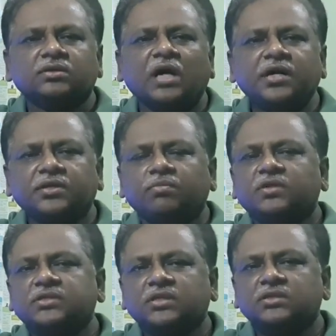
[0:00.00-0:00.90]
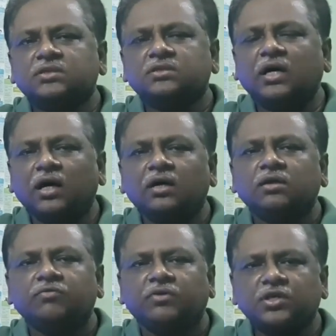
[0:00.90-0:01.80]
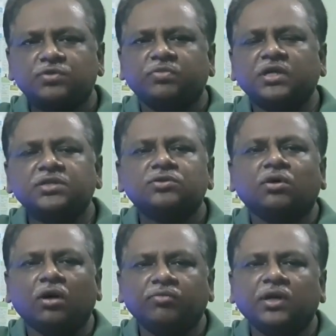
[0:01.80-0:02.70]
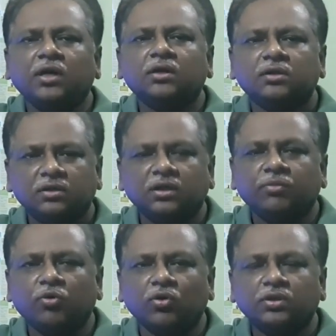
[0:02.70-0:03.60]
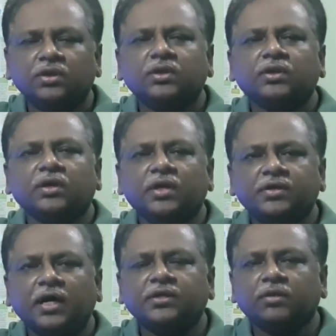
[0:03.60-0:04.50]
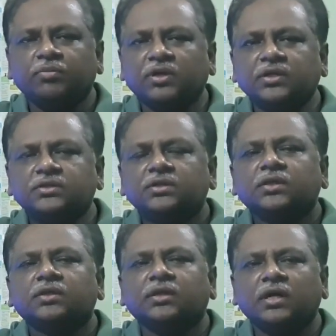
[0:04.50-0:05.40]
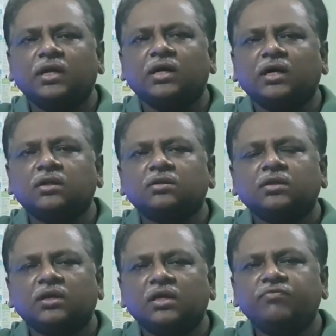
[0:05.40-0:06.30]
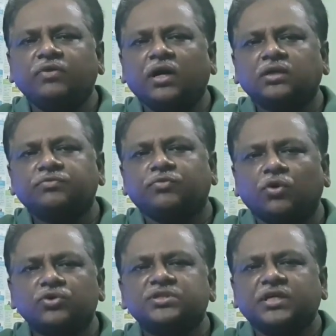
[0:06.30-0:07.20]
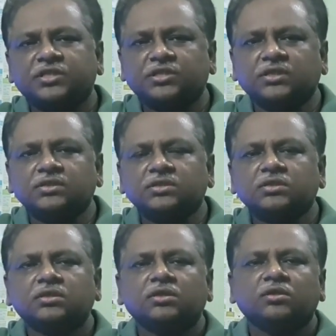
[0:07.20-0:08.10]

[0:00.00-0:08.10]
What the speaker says: Title page is the first page of the report. In title page, there are in fact 4 sections.